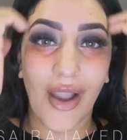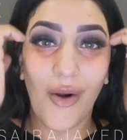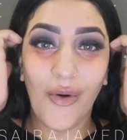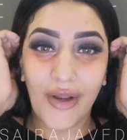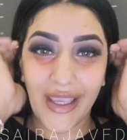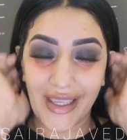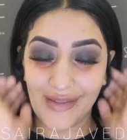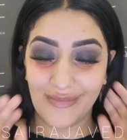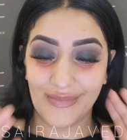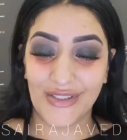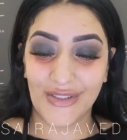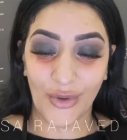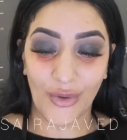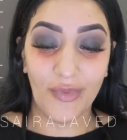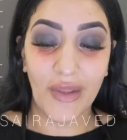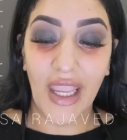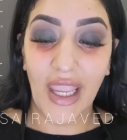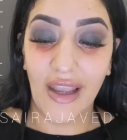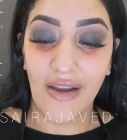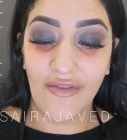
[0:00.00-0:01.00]
okay,
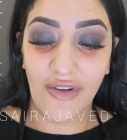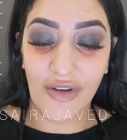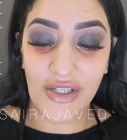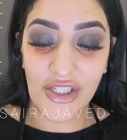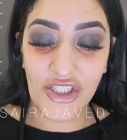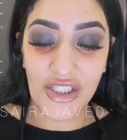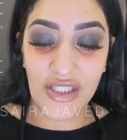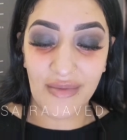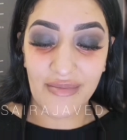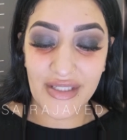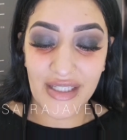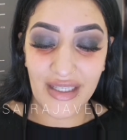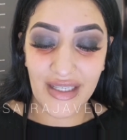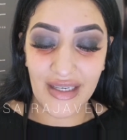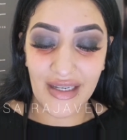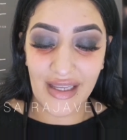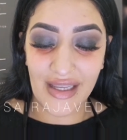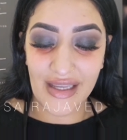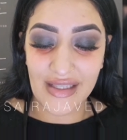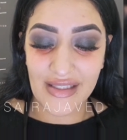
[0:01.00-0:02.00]
so foundation I'm
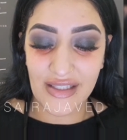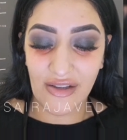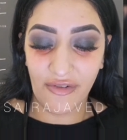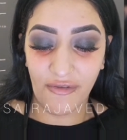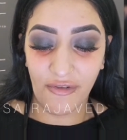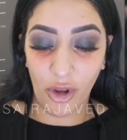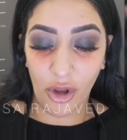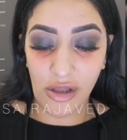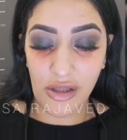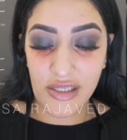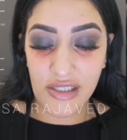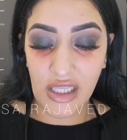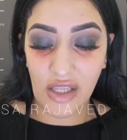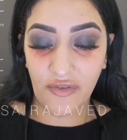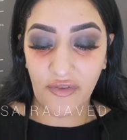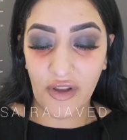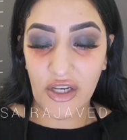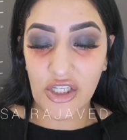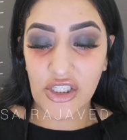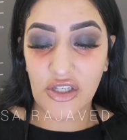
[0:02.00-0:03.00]
taking is the Flawless
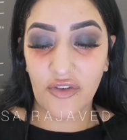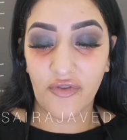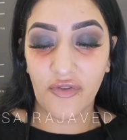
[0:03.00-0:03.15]
Finish